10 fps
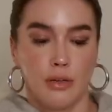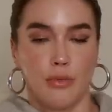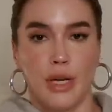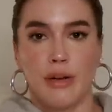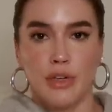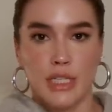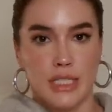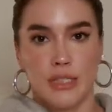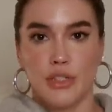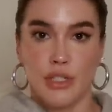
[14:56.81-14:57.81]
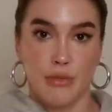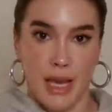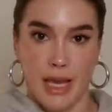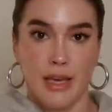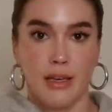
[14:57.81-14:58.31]
whatever decision you
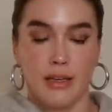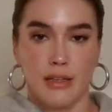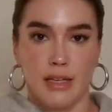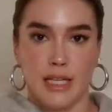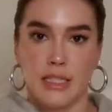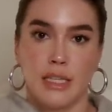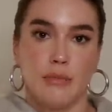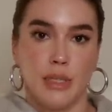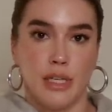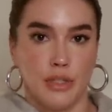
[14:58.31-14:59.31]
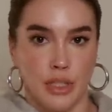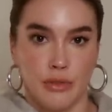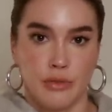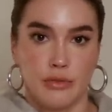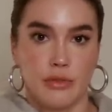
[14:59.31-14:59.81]
make, it's going to be on
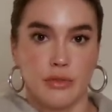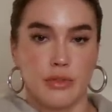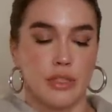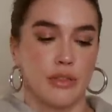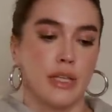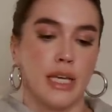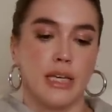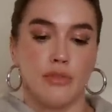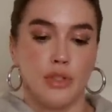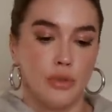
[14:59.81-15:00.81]
you. So they're like, if